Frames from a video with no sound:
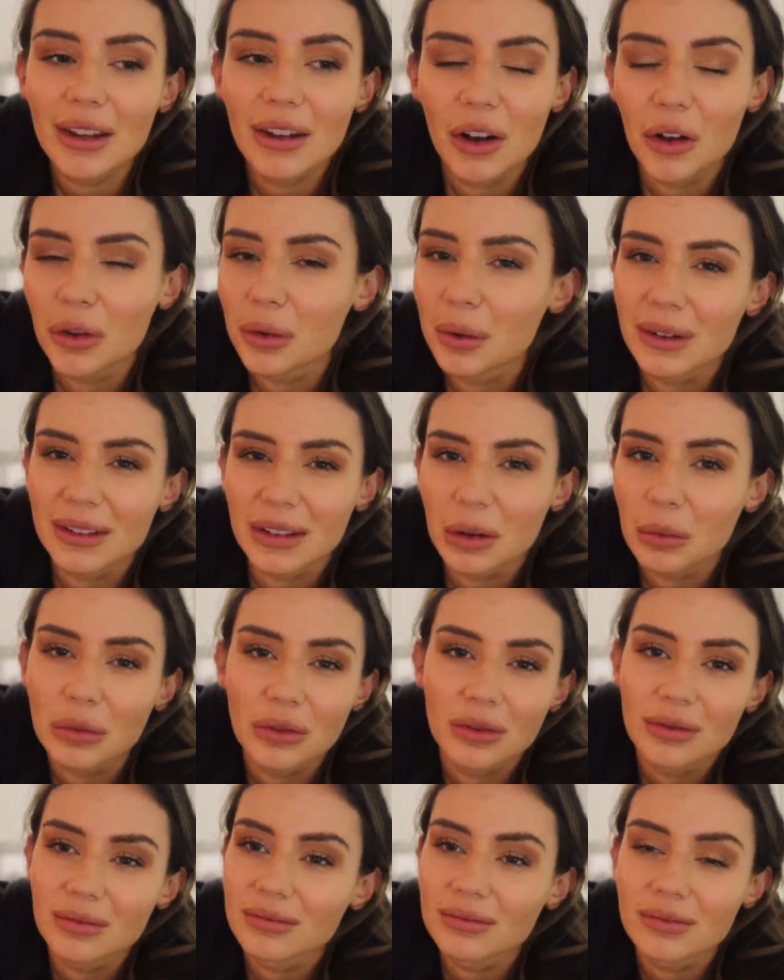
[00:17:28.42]
Otherwise I
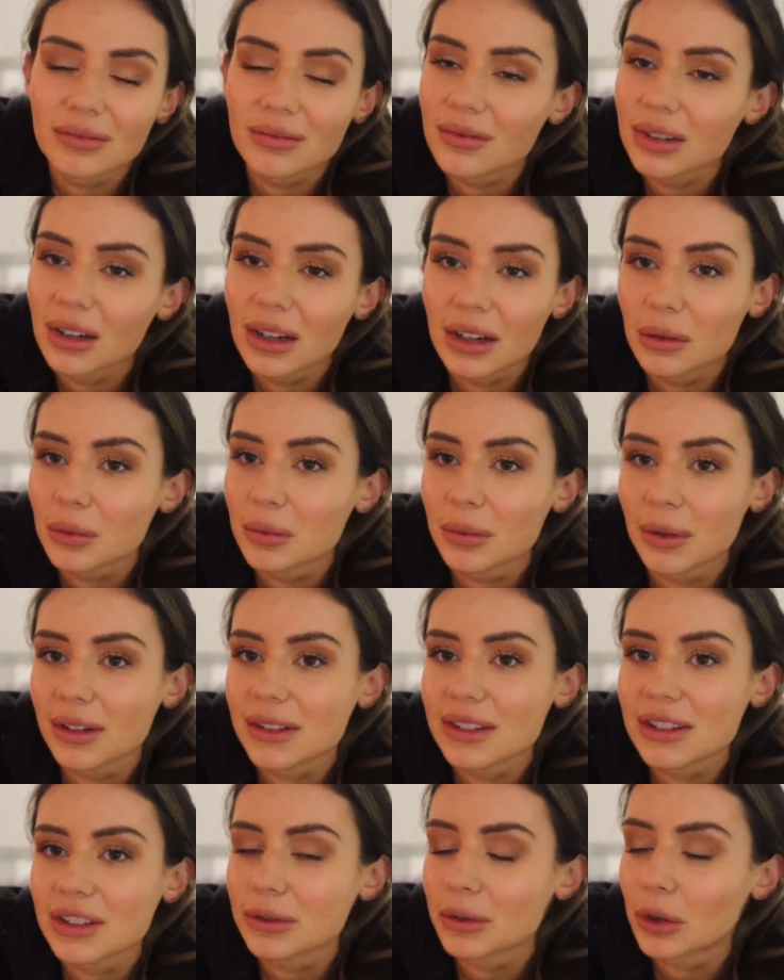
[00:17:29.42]
wouldn't be able
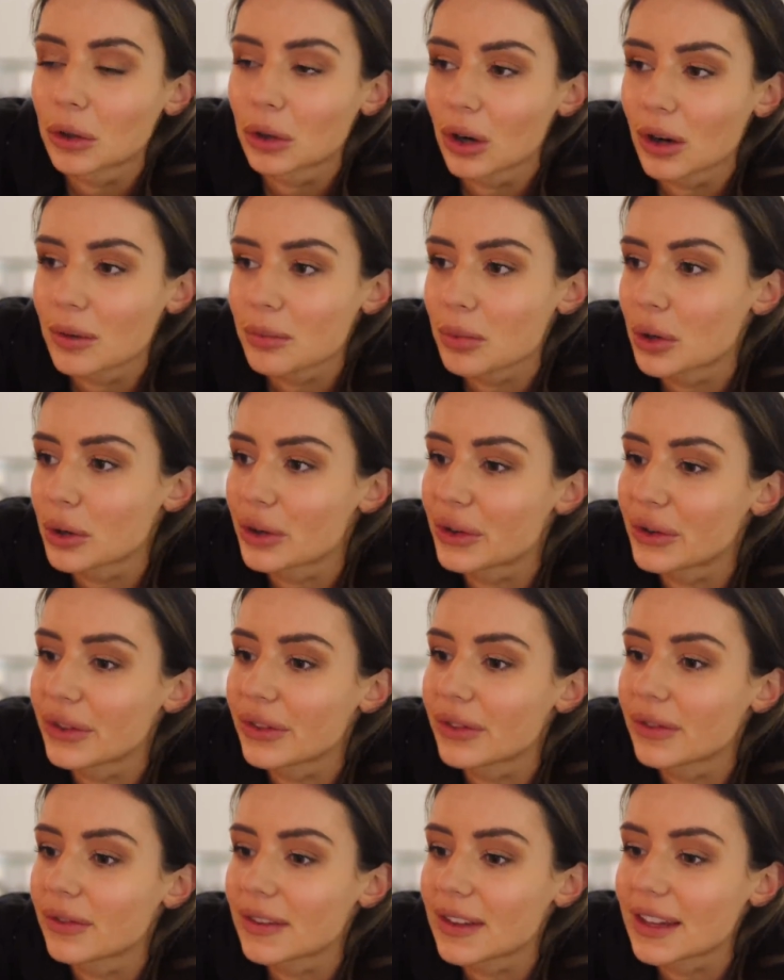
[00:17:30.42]
to do it or like put
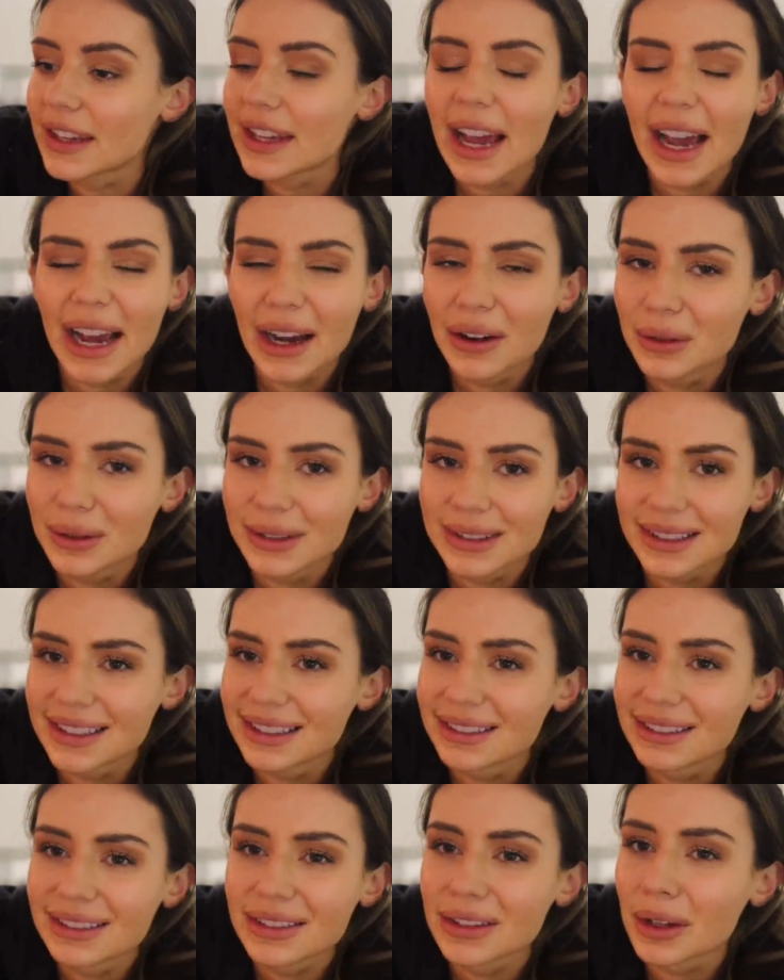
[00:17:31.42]
the hours in,
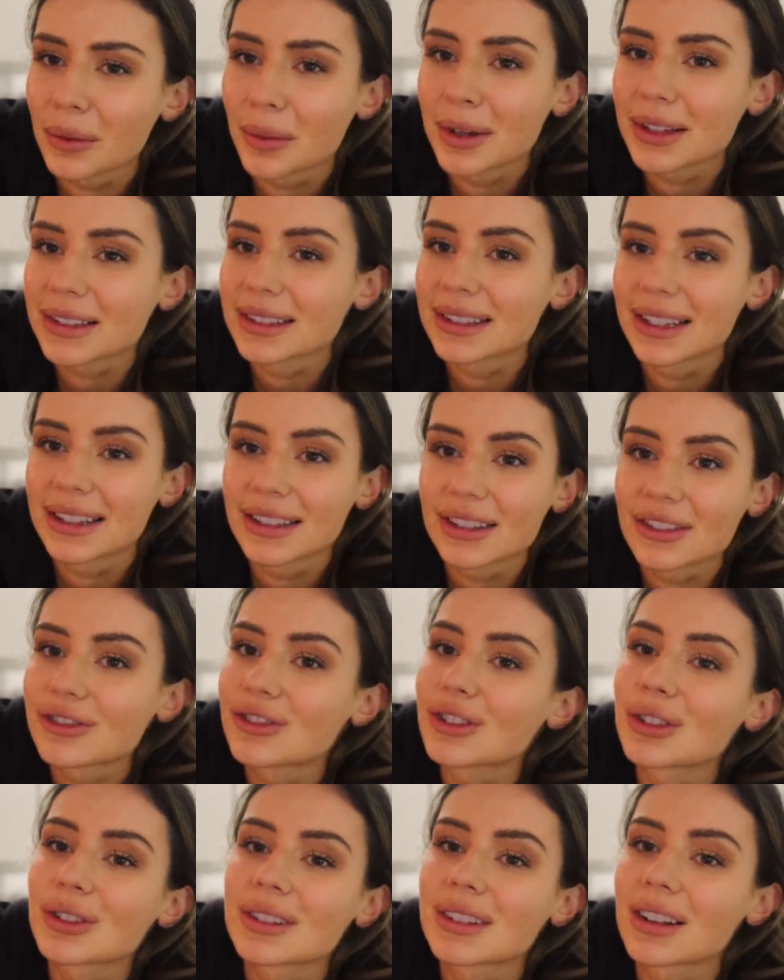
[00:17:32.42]
if that makes sense.
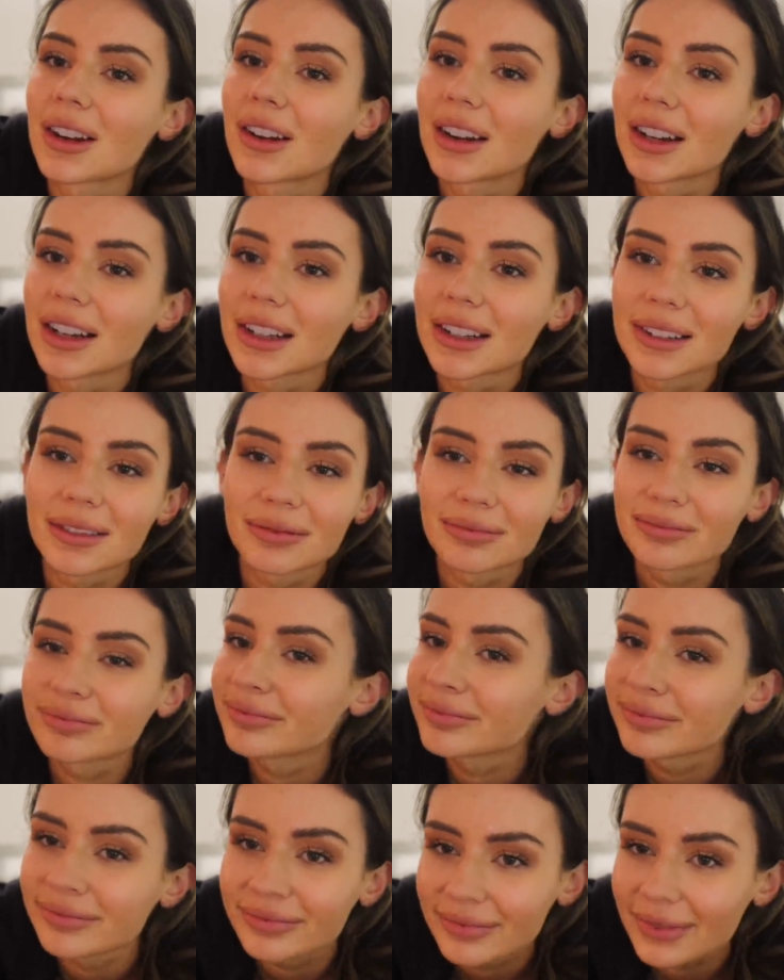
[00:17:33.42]
Just like
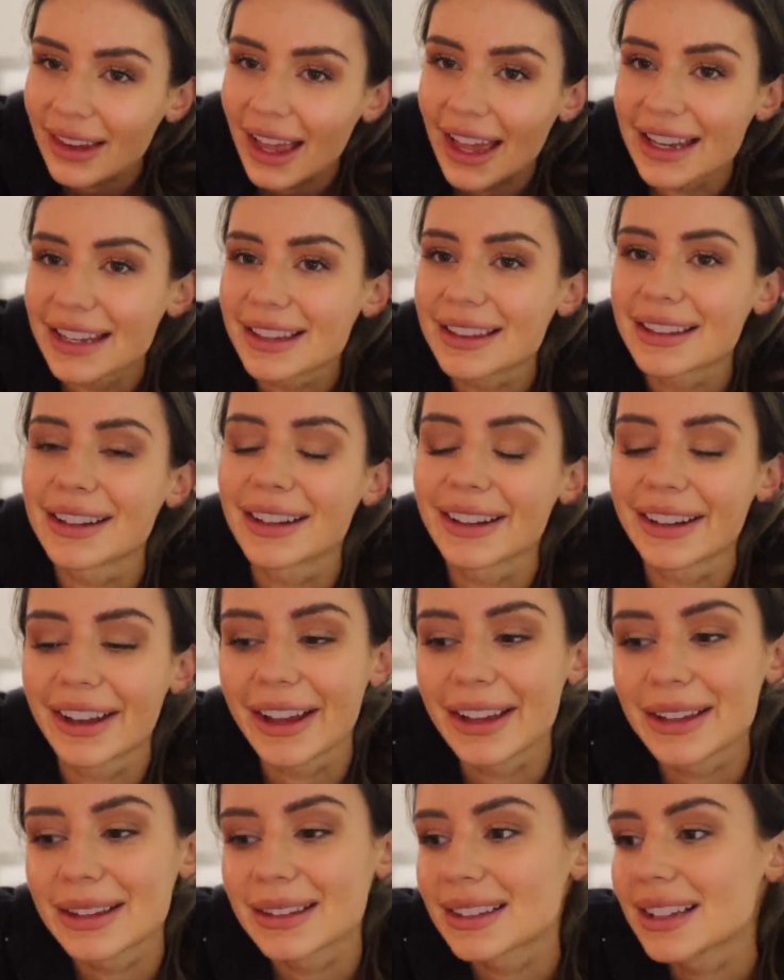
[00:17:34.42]
anything, I
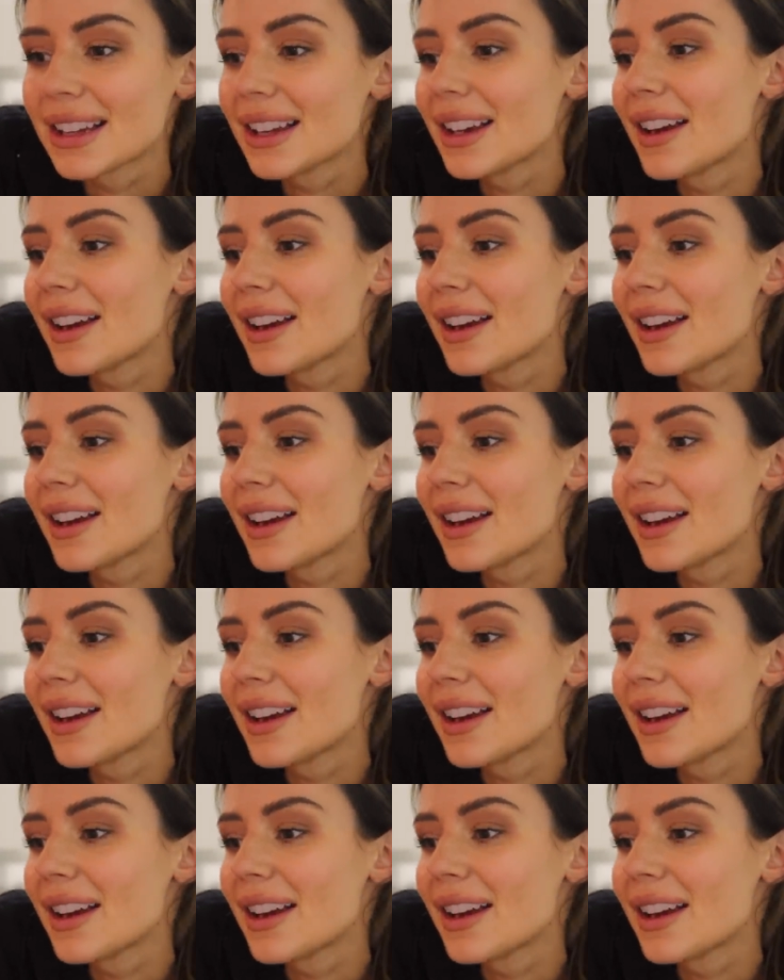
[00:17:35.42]
guess.